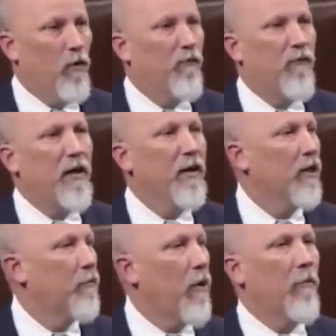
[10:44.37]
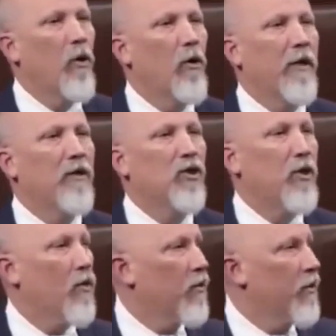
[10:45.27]
We're funding a Department of Homeland
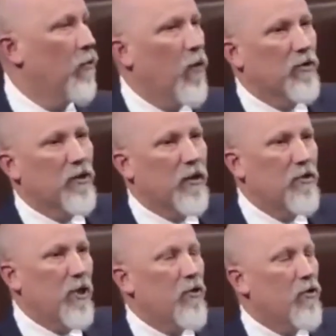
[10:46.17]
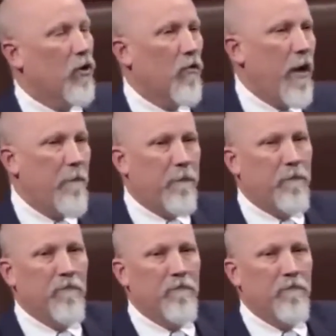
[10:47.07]
Security that wants to continue to create